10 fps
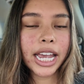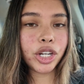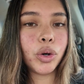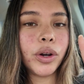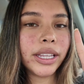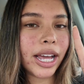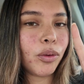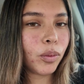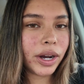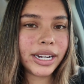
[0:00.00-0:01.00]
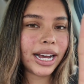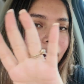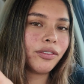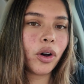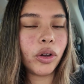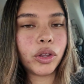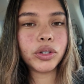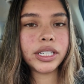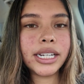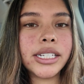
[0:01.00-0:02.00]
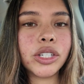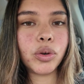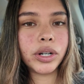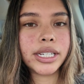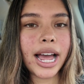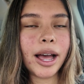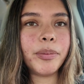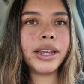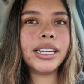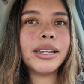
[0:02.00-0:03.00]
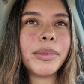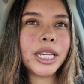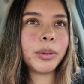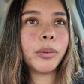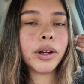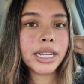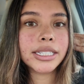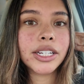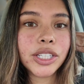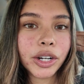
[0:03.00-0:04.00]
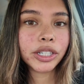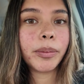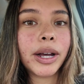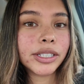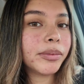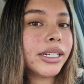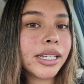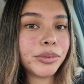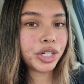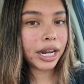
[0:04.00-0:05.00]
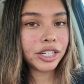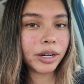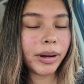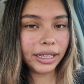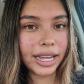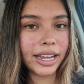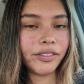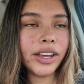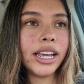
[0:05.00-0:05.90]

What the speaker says: And knowing that one out of all those things is going to happen makes me realize that there's about to be some change in my life.